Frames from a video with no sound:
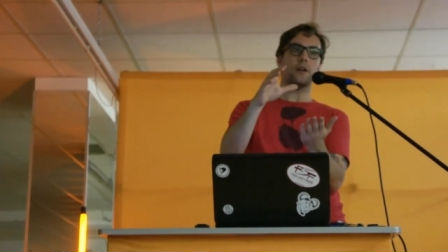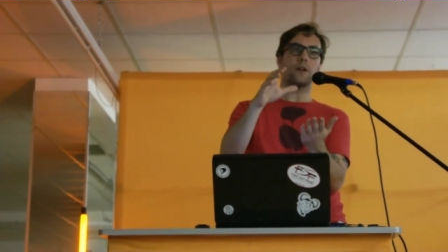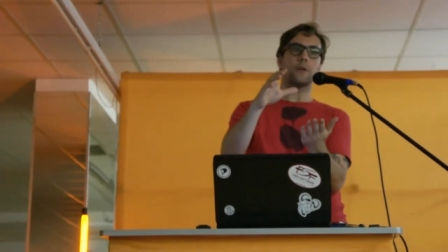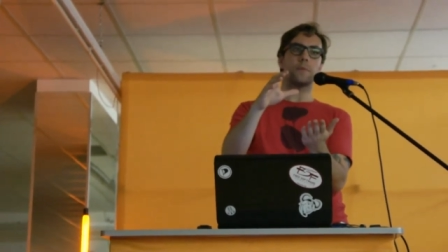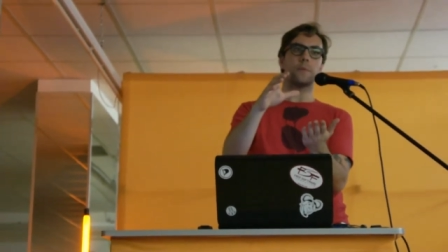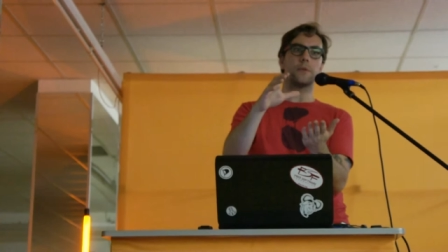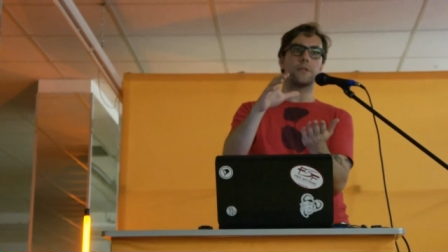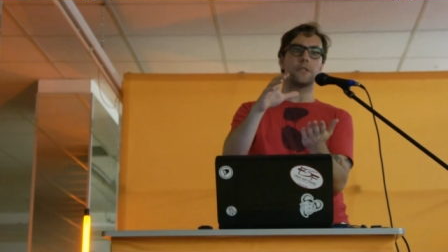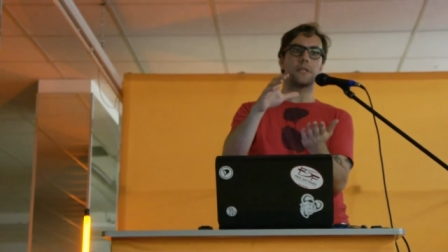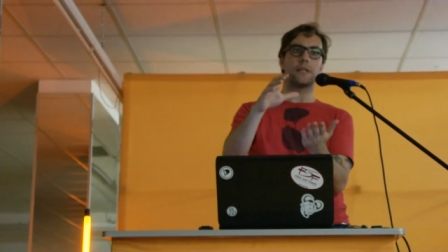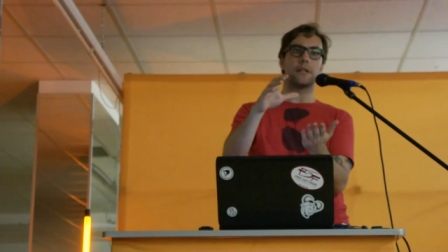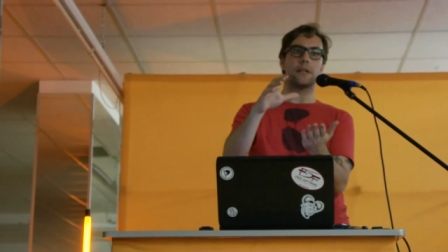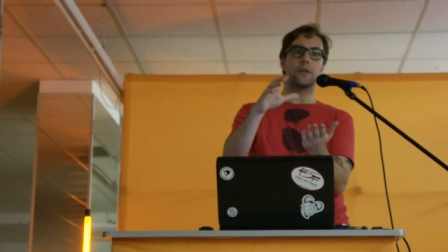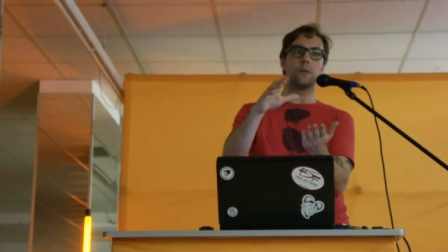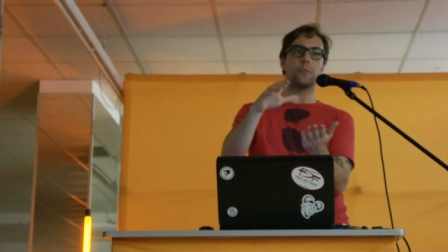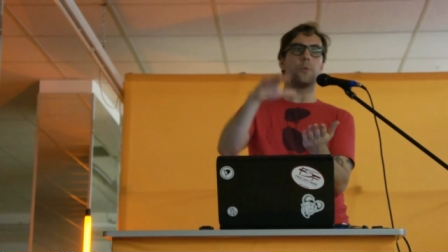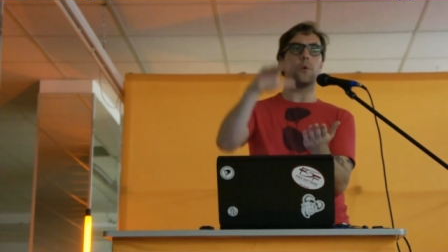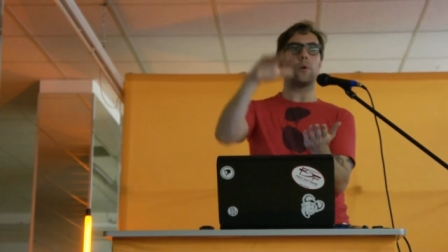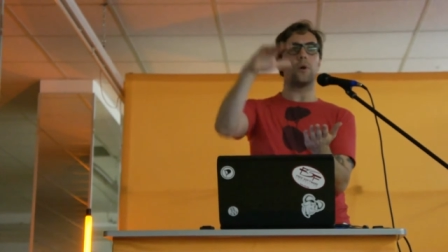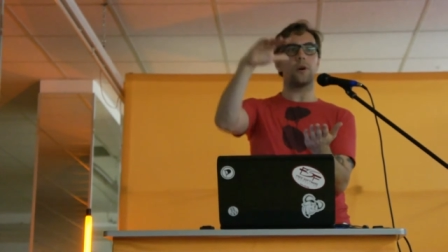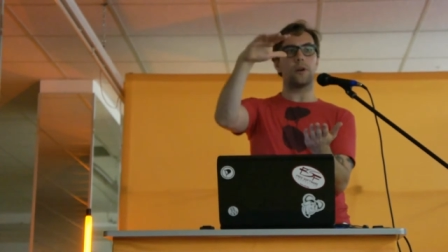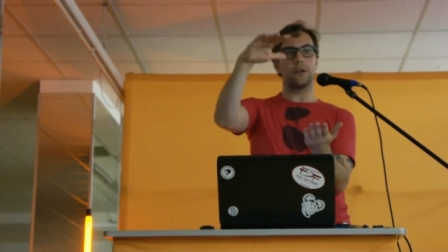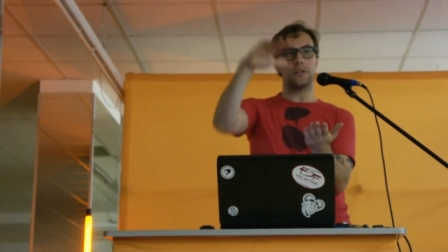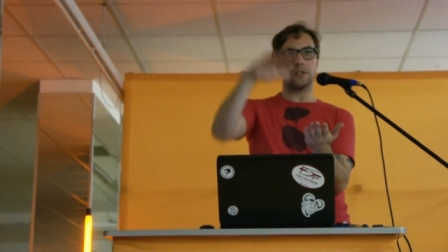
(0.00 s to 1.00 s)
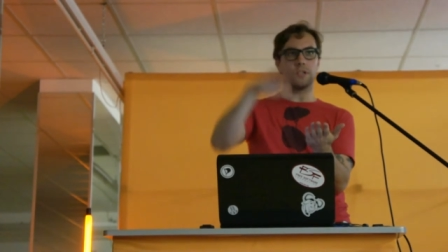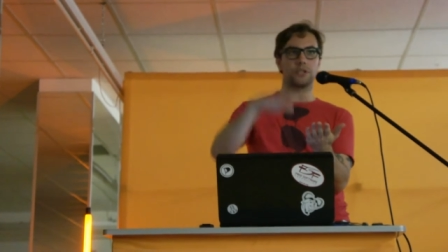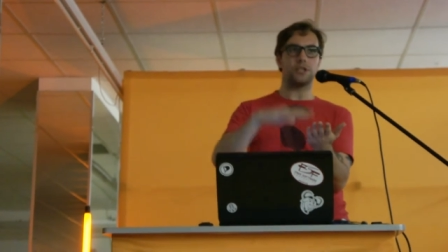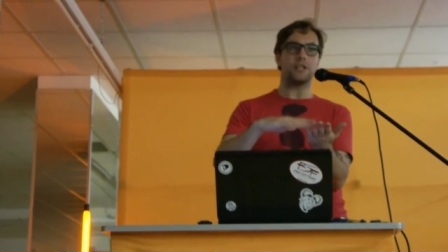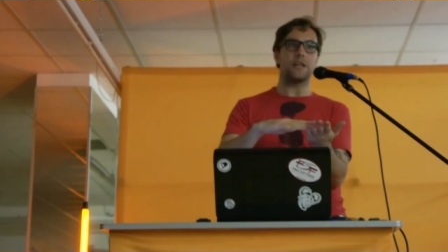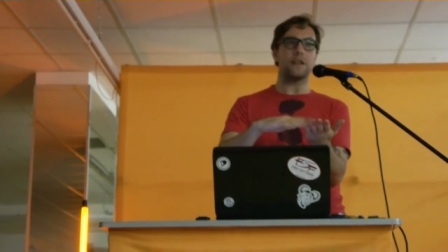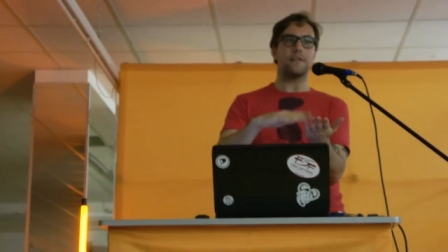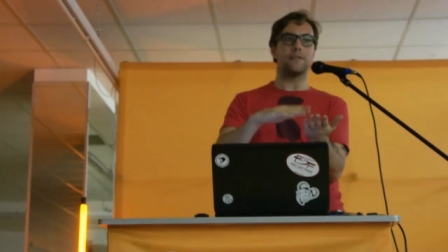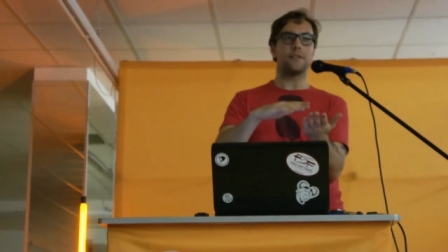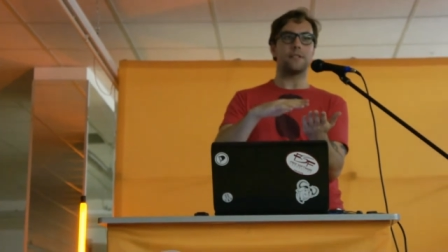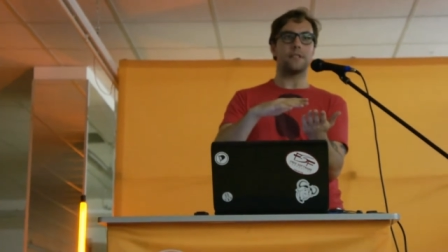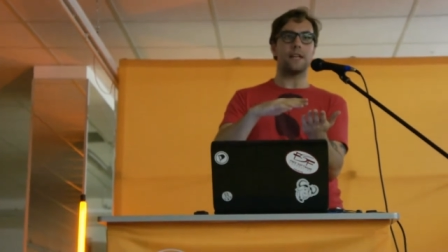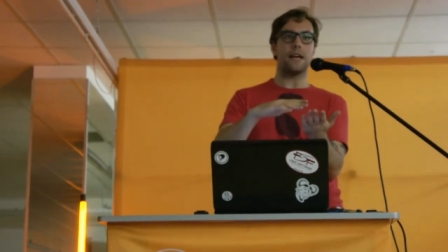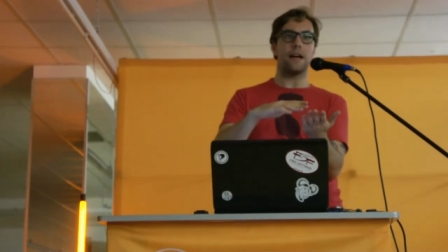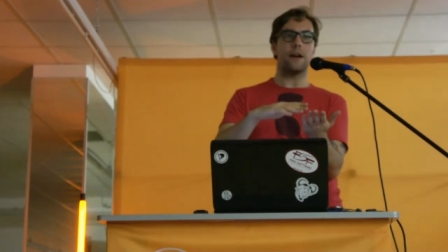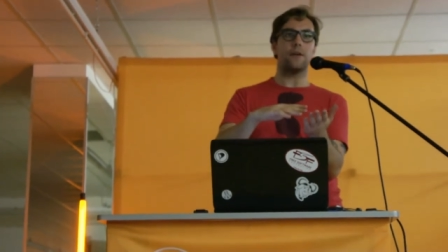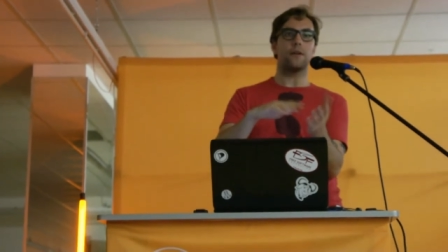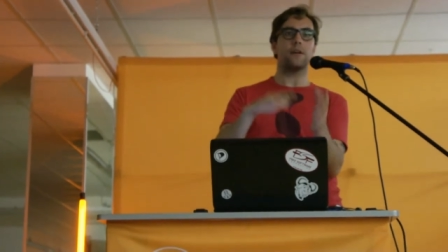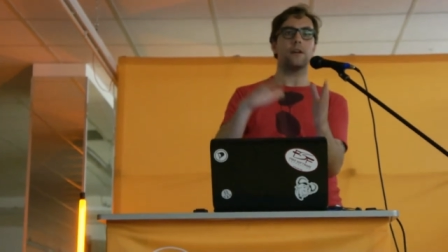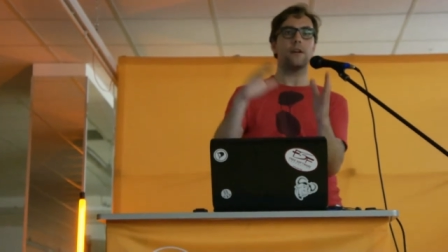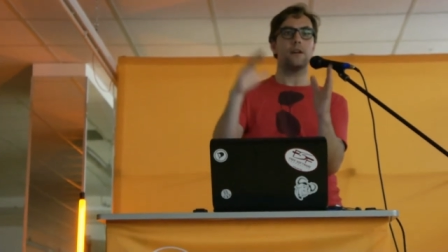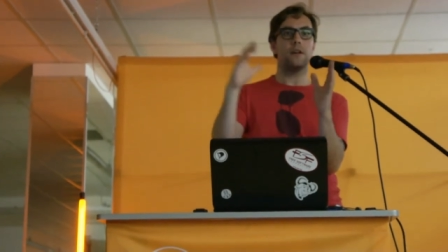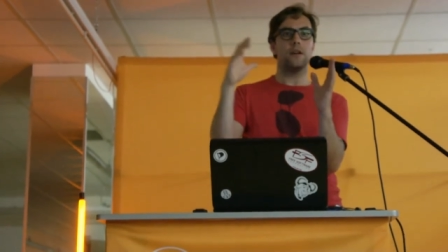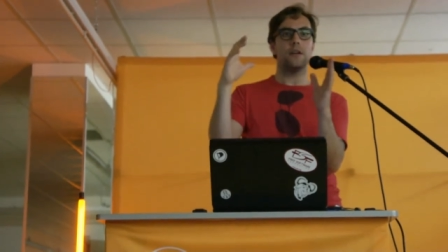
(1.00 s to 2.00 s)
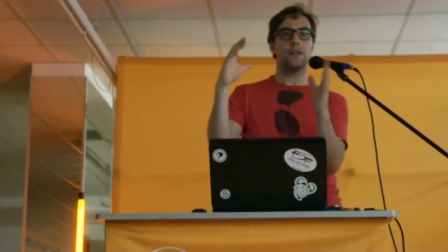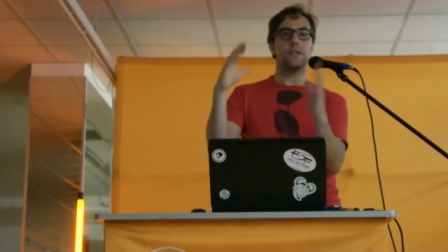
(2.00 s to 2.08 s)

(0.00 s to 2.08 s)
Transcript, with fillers: a particular board to shave it down